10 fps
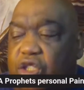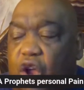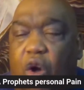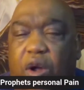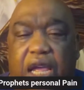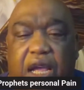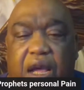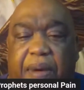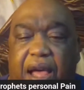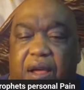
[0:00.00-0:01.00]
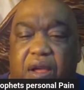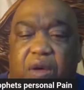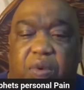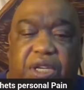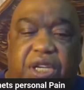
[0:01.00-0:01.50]
talking about,
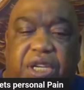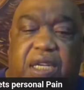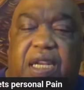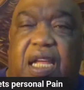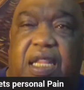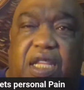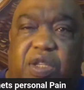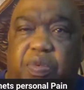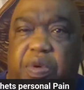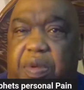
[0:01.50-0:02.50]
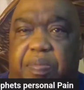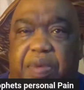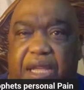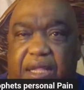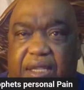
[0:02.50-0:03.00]
we shouldn't have done this. We wouldn't
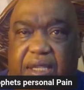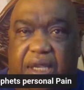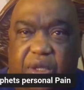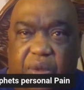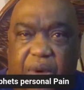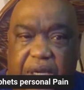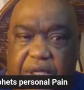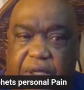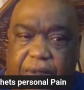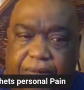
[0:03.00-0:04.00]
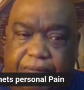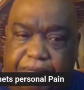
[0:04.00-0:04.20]
be in this situation.